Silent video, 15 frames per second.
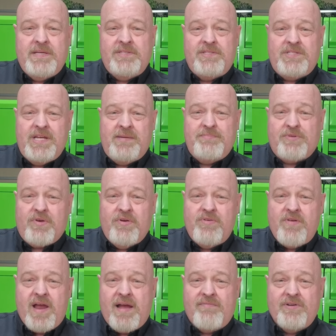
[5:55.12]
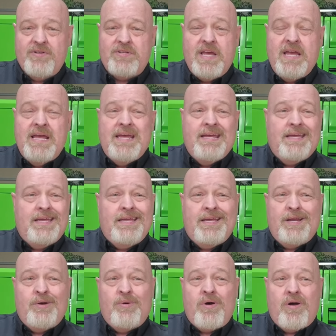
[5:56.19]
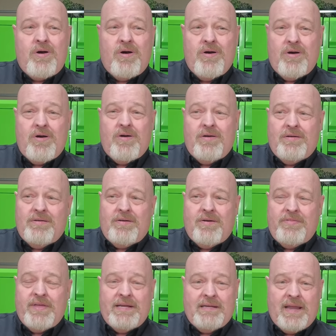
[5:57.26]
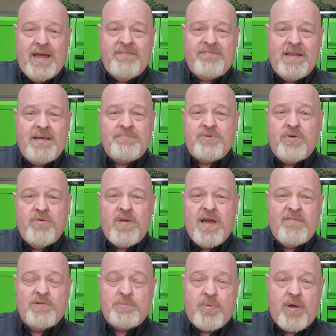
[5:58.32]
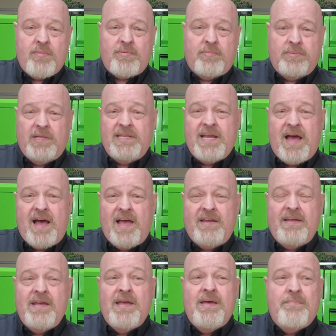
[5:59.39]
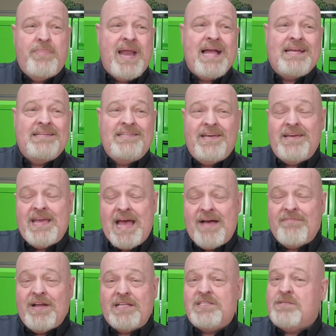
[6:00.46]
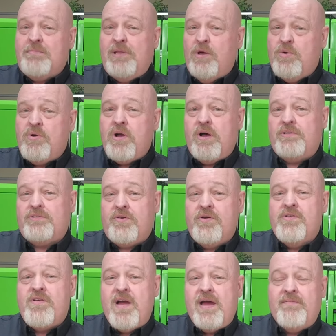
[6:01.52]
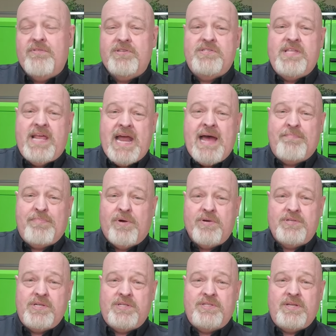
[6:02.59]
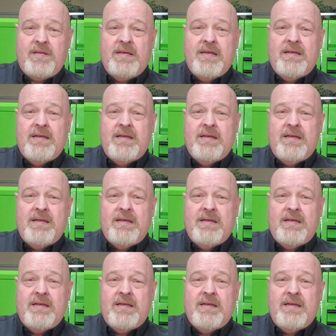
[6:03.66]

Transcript: cheap screwdrivers. You know, are they lifetime screwdrivers? Probably not. But I can tell you, I've got some low-cost screwdrivers that I purchased,